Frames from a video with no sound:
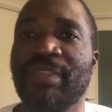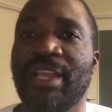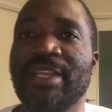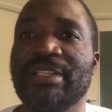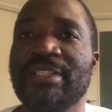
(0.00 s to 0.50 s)

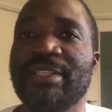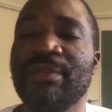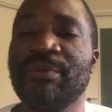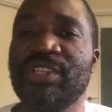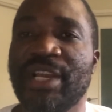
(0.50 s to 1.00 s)
and see
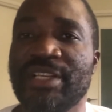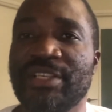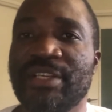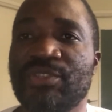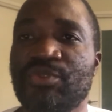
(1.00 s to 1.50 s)
which
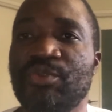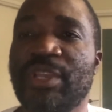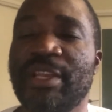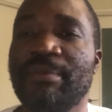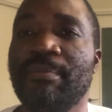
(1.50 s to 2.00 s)
ideas you
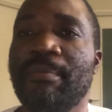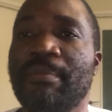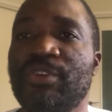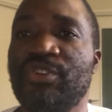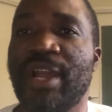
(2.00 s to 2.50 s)
can
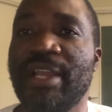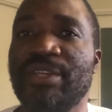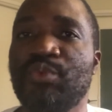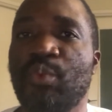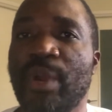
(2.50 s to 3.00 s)
try
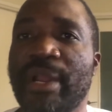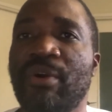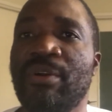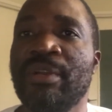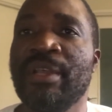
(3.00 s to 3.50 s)
and work
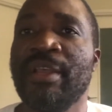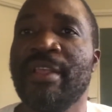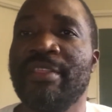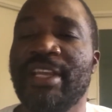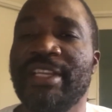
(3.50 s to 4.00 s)
on
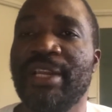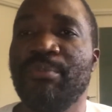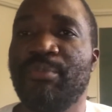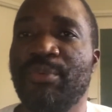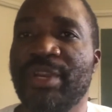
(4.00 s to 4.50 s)
that
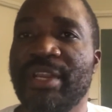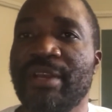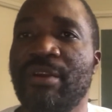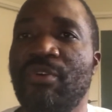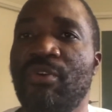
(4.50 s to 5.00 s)
can bring
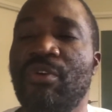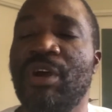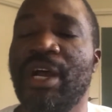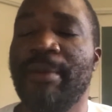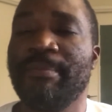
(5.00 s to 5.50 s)
or
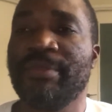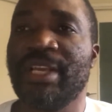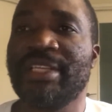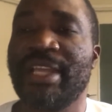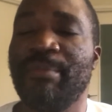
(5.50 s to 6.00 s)
um,
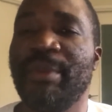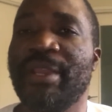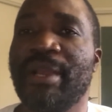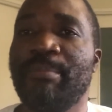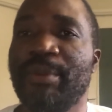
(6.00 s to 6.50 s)
that can
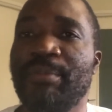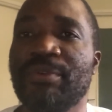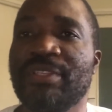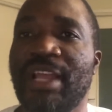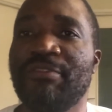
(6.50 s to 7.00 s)
make
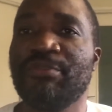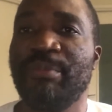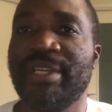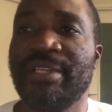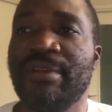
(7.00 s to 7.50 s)
people's lives
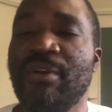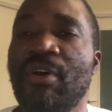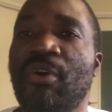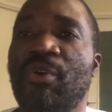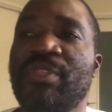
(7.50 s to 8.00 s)
better,
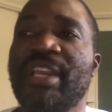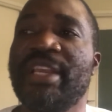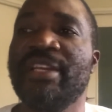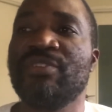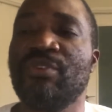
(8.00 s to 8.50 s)
or that
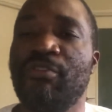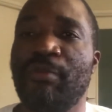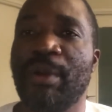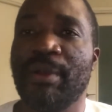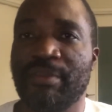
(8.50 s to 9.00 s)
can solve
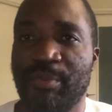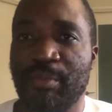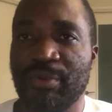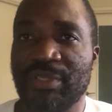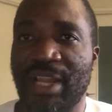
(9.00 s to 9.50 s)
other
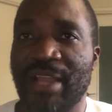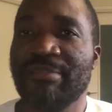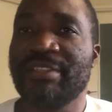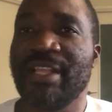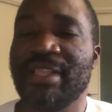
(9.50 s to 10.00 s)
people's
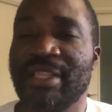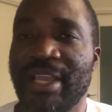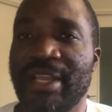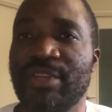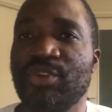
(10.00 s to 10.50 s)
lives, and
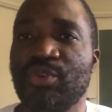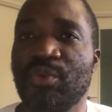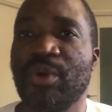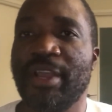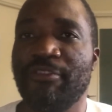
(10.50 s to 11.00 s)
then
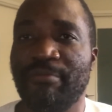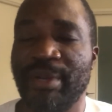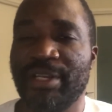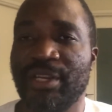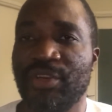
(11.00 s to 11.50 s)
you have
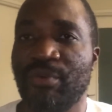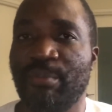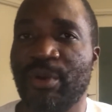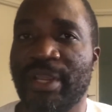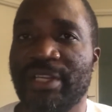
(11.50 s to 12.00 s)
money in your
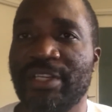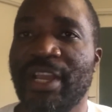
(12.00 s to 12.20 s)
pocket.